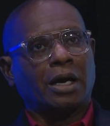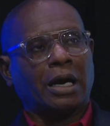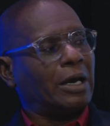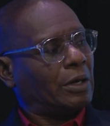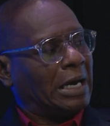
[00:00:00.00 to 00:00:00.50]

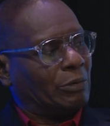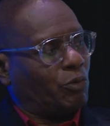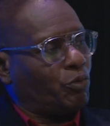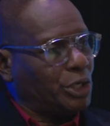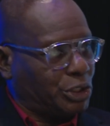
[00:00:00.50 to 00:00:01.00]
I
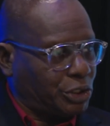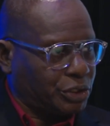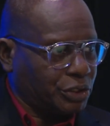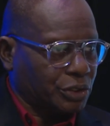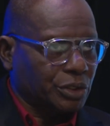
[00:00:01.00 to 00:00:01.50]

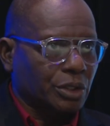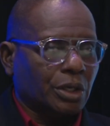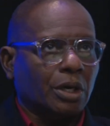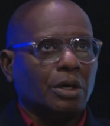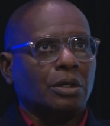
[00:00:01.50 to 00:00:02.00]
wish
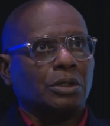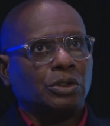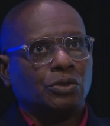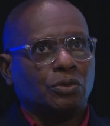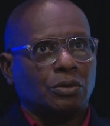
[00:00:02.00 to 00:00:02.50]

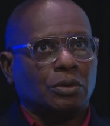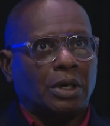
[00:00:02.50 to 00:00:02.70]
you